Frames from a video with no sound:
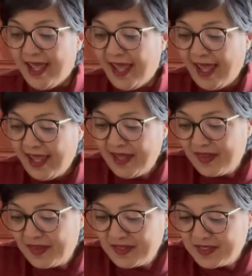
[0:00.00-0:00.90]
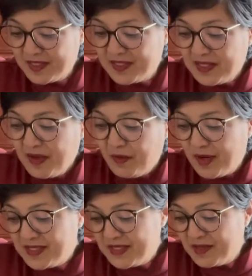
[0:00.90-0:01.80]
And this is
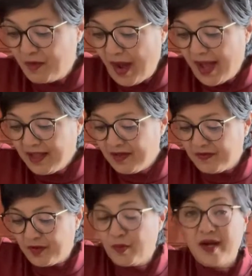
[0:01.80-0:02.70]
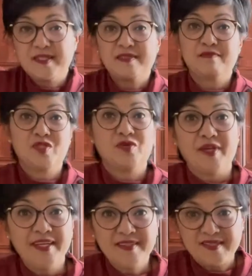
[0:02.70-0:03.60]
once in a while. If you want some
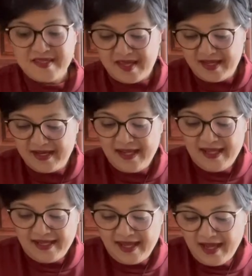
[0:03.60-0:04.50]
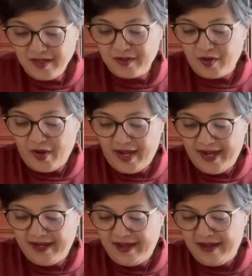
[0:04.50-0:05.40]
treats, then yeah, you go
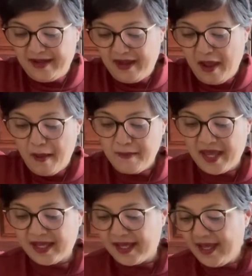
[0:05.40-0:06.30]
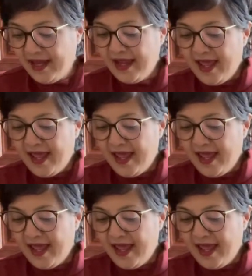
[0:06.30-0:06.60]
ahead and make it.